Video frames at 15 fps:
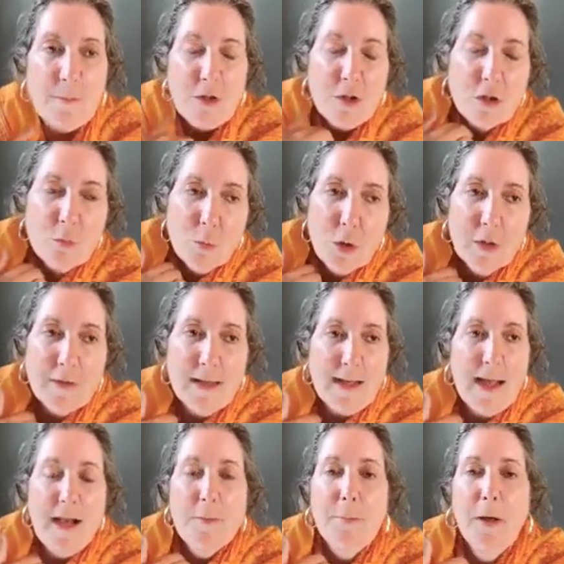and you can work that
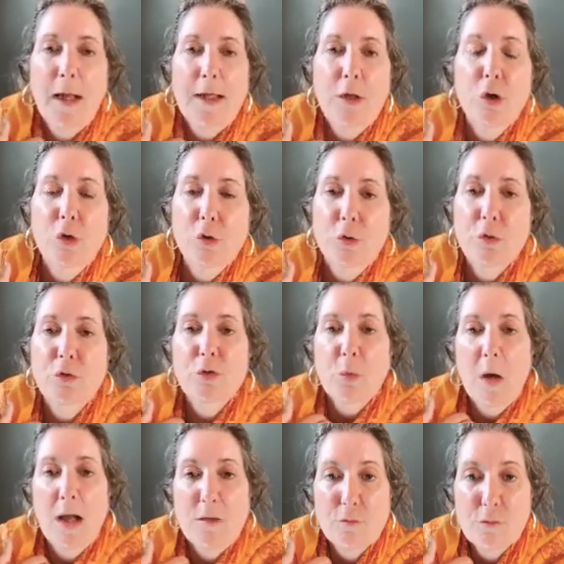out by who do
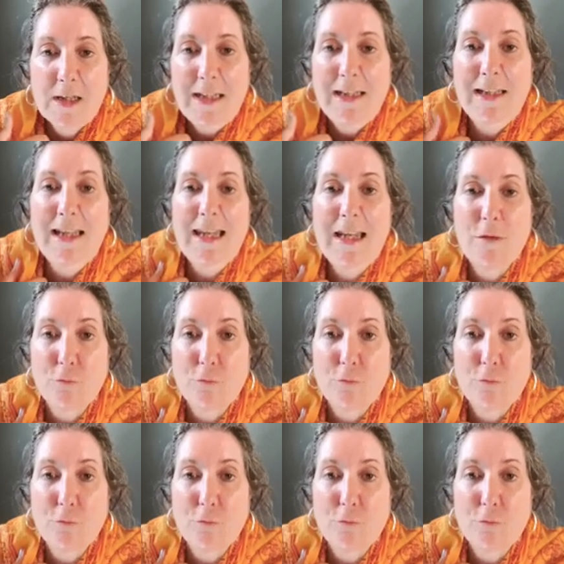I really